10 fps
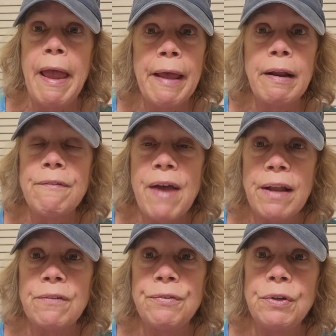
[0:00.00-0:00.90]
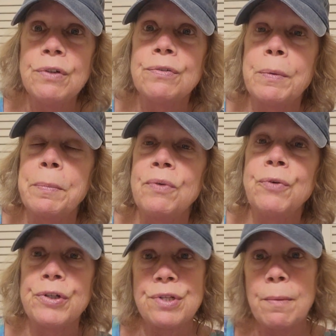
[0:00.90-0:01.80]
and I've had a few of them
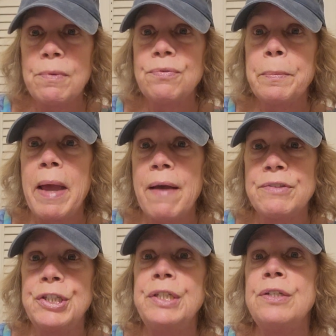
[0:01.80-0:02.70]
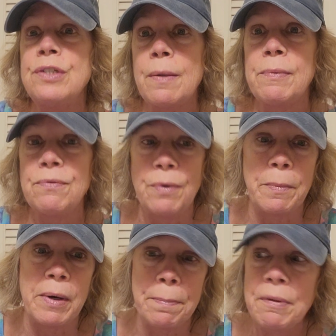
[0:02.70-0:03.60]
before. Some of them have cheese, some of
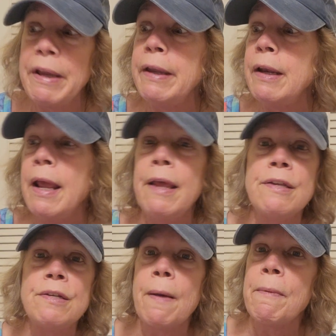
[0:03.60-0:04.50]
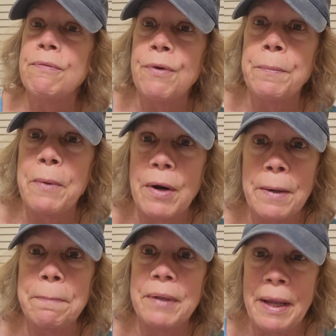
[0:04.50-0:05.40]
them are plain, some of them
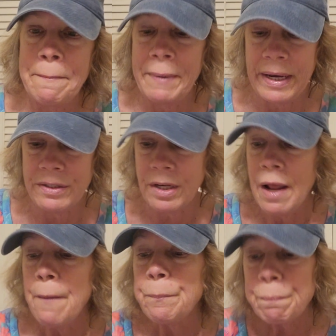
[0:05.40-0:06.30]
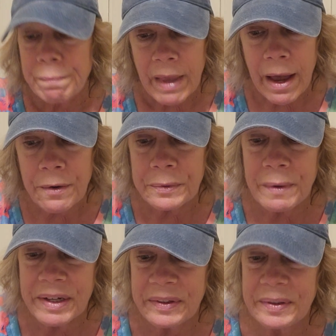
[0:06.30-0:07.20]
are plant-based. How do
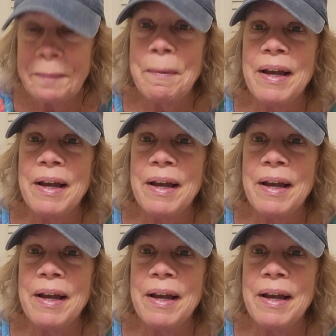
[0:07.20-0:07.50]
I cook my